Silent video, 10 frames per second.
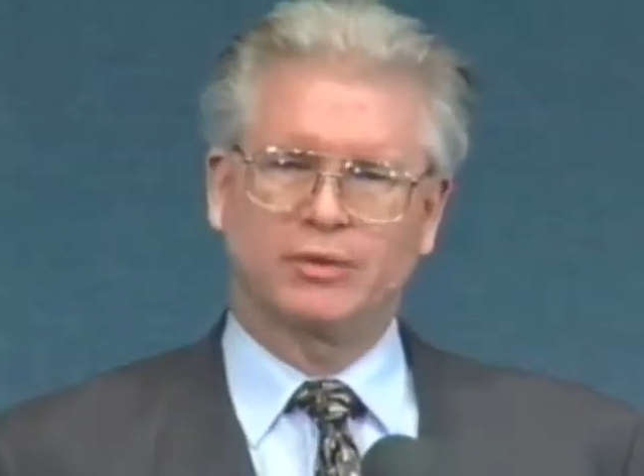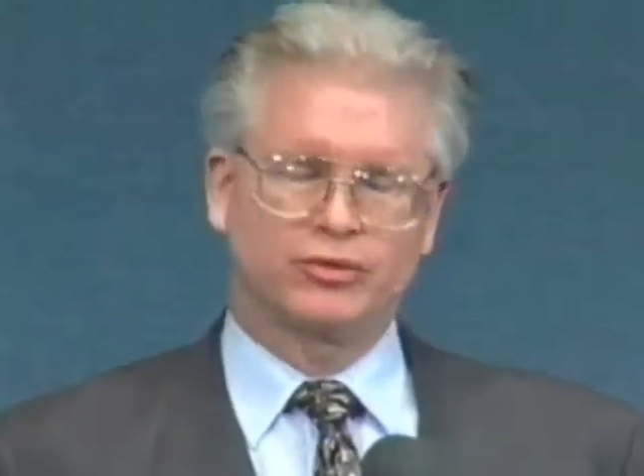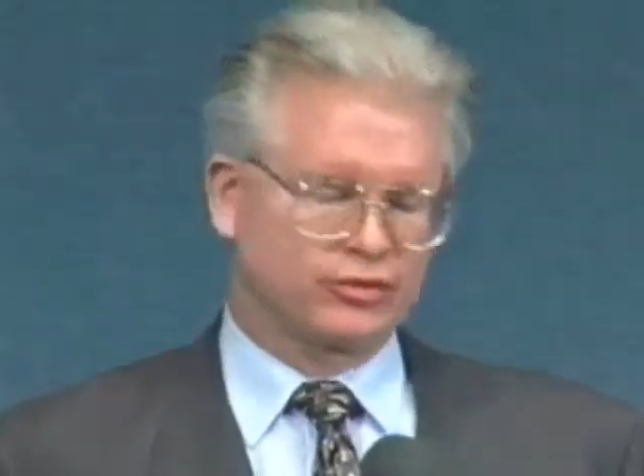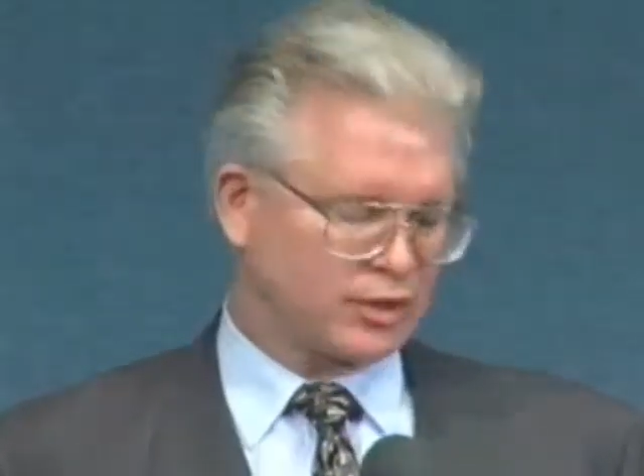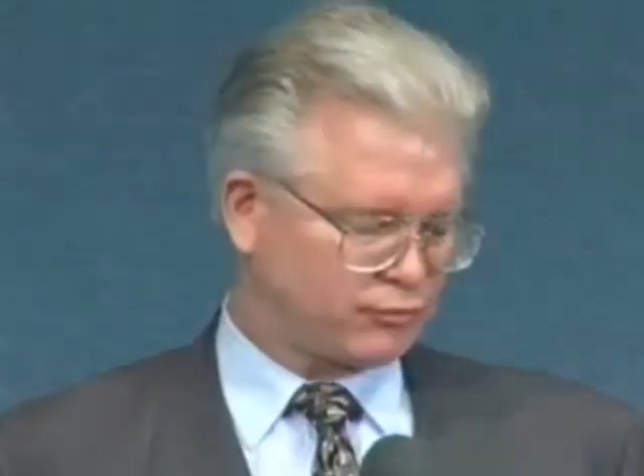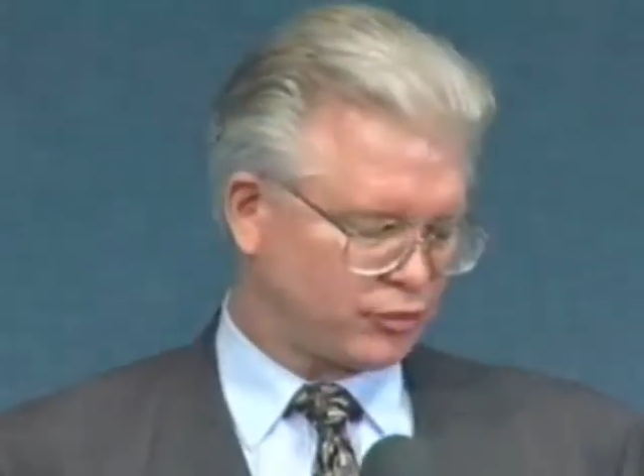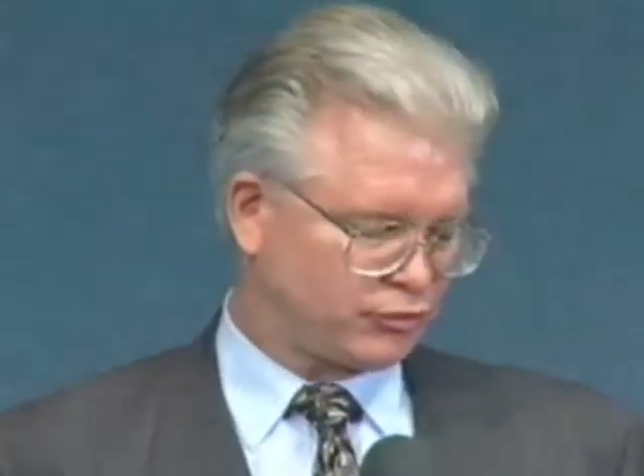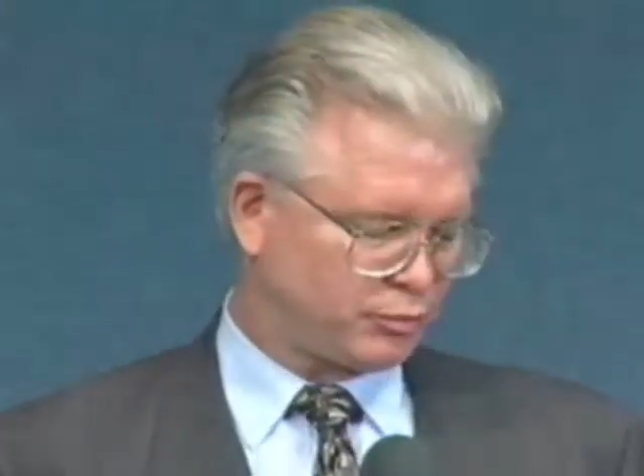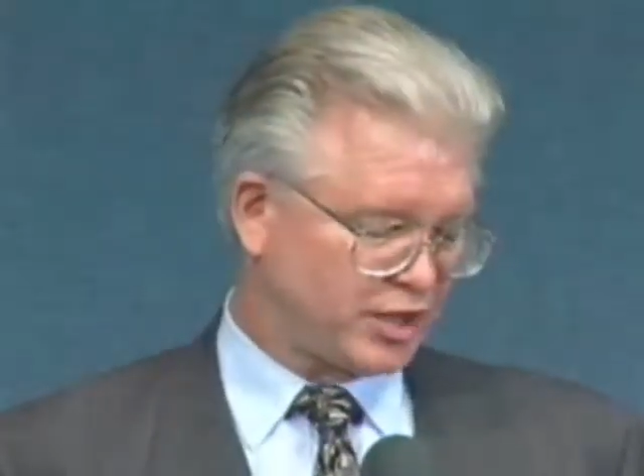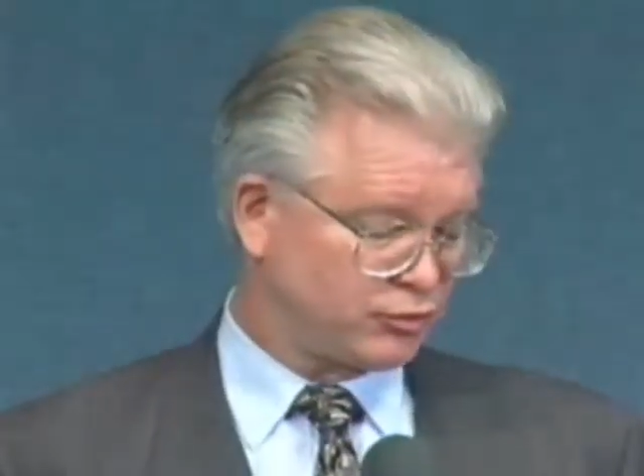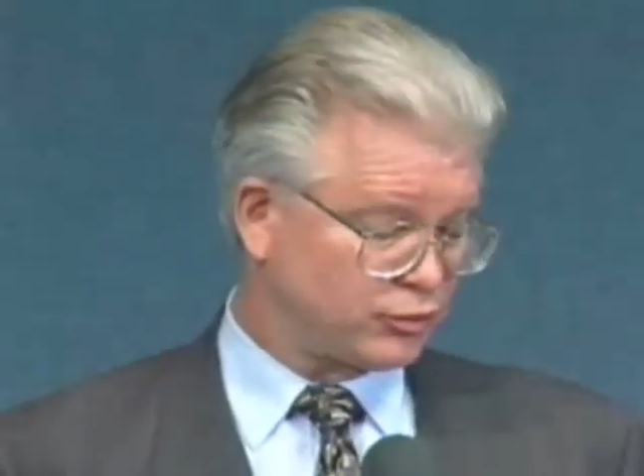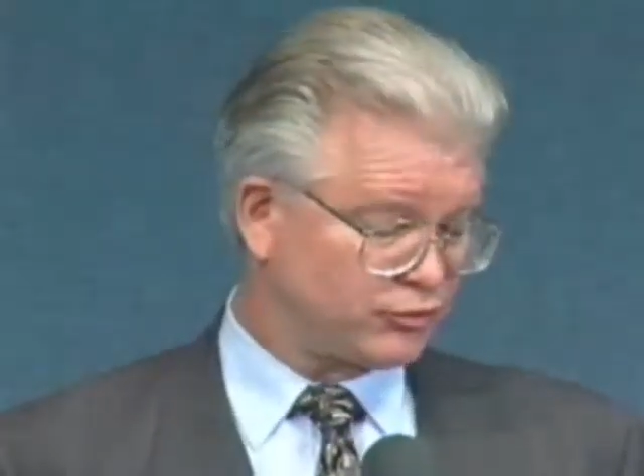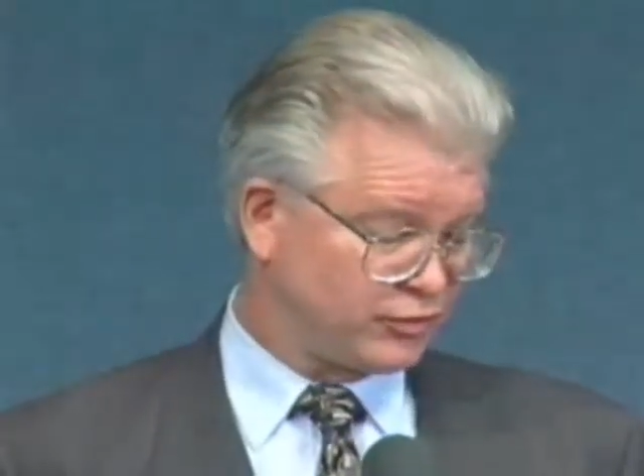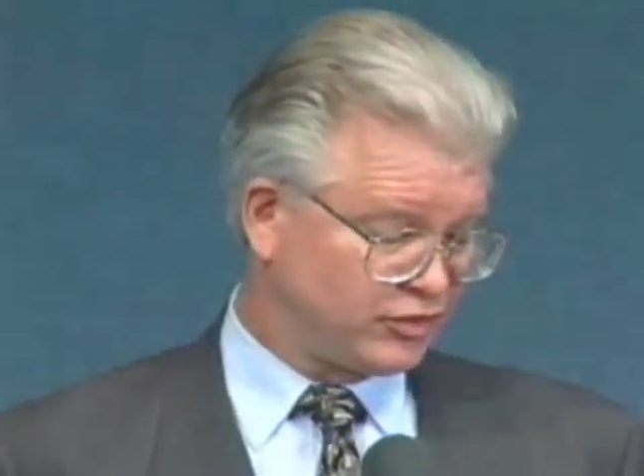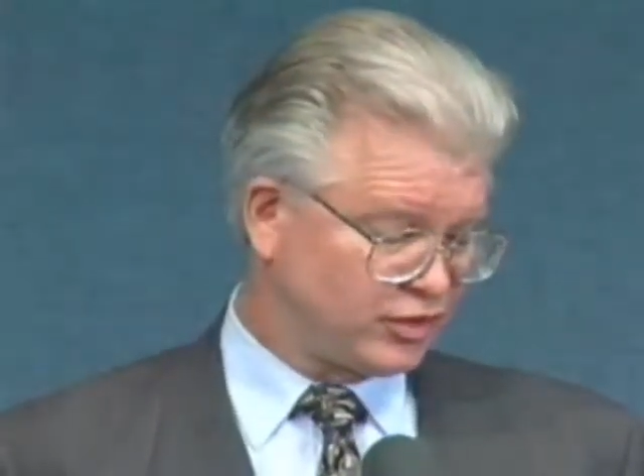Edwards Air Force Base
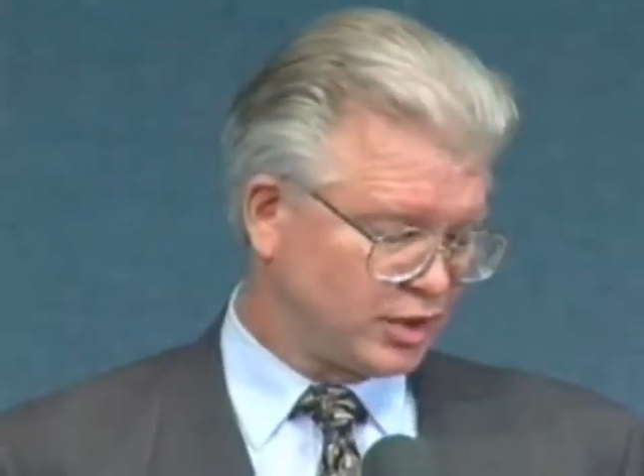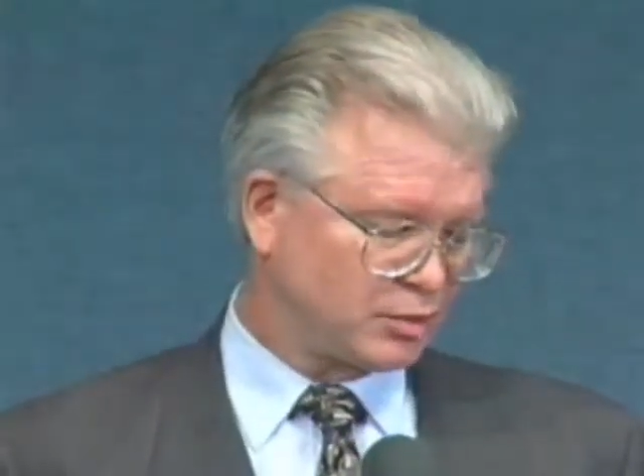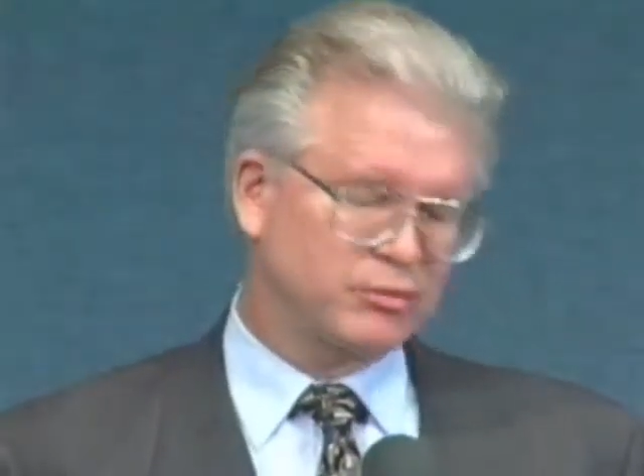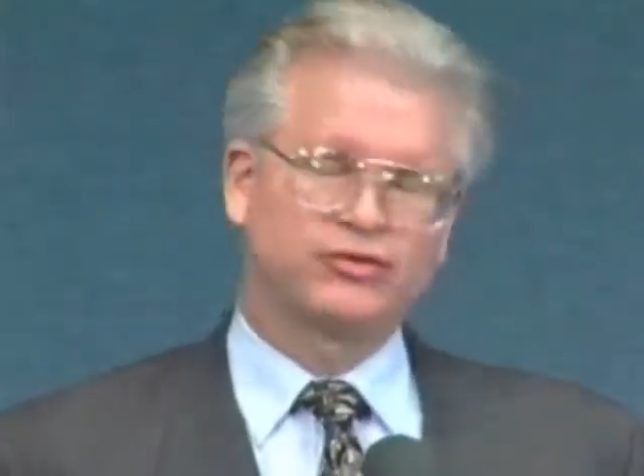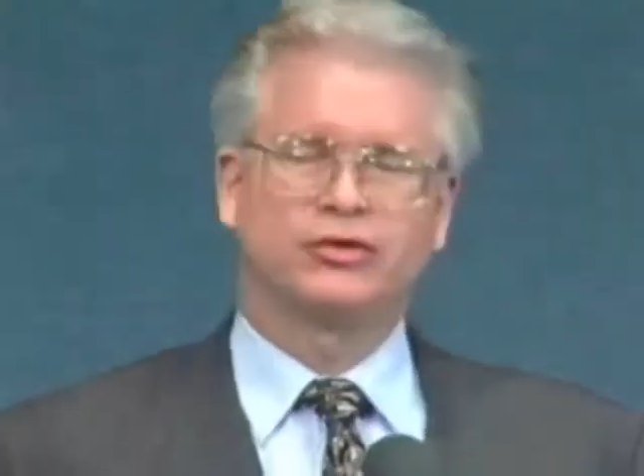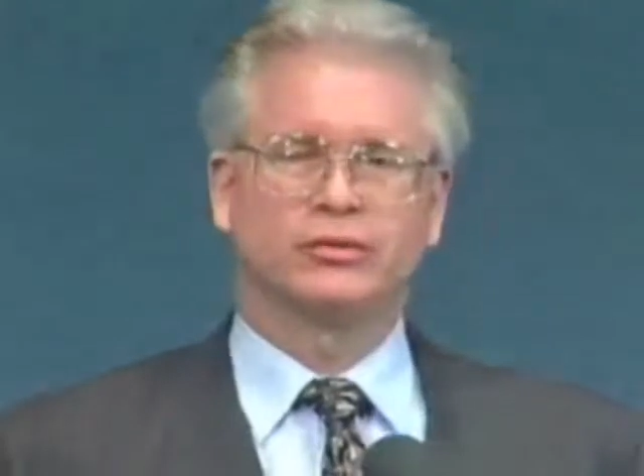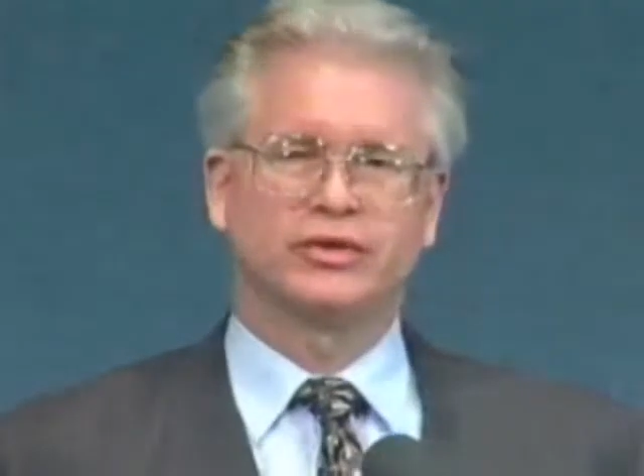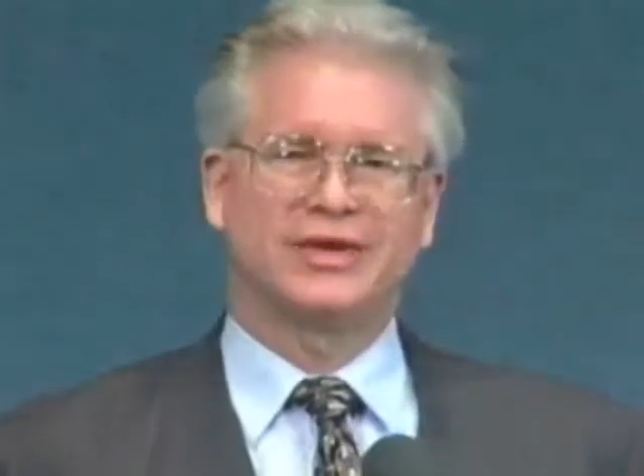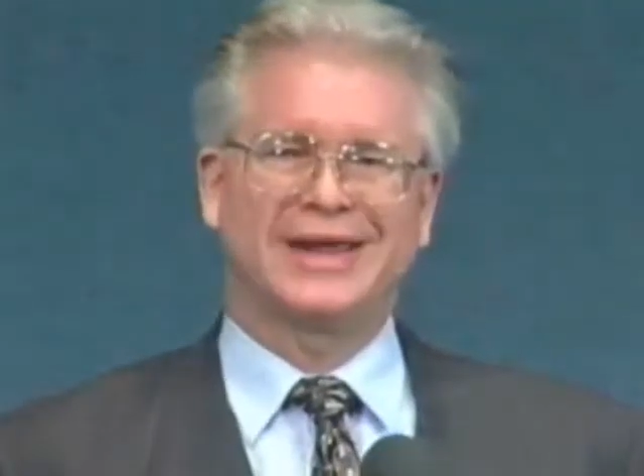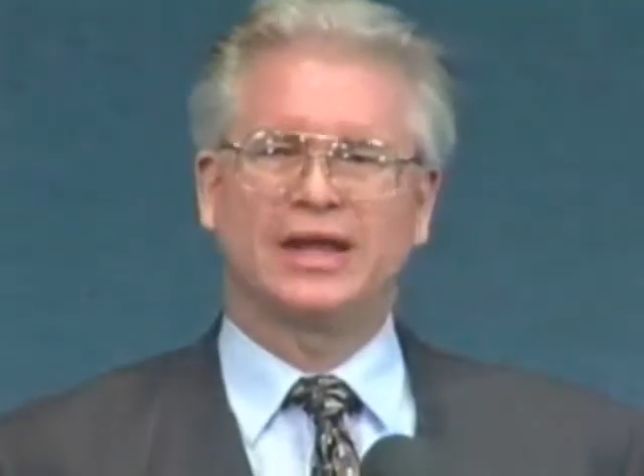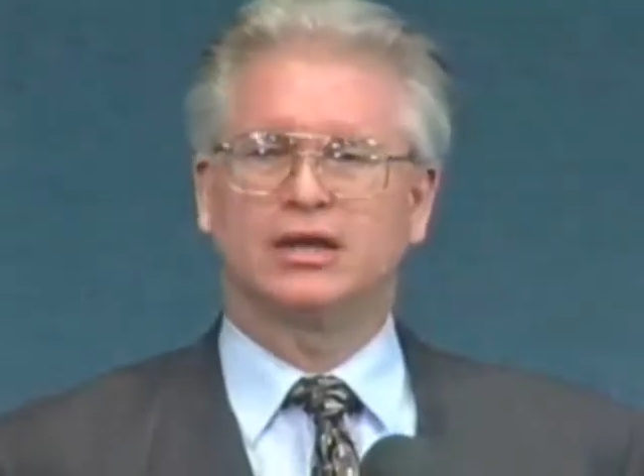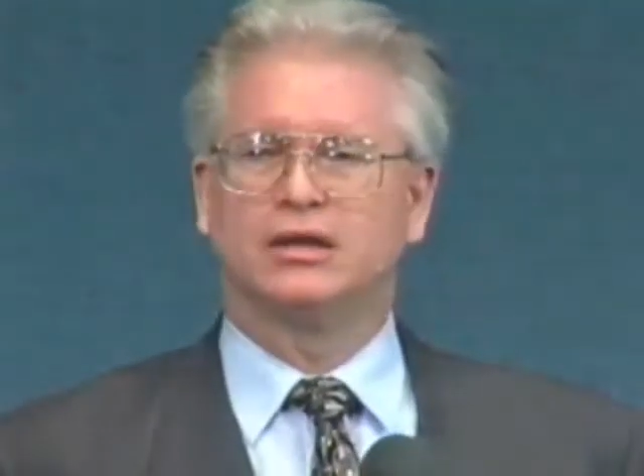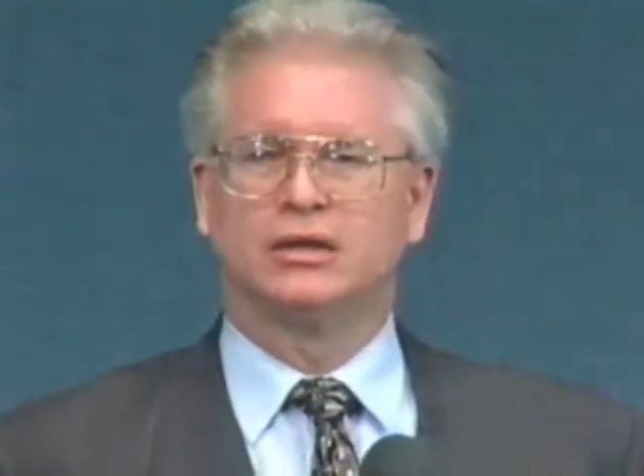was visiting Mr. Rutan,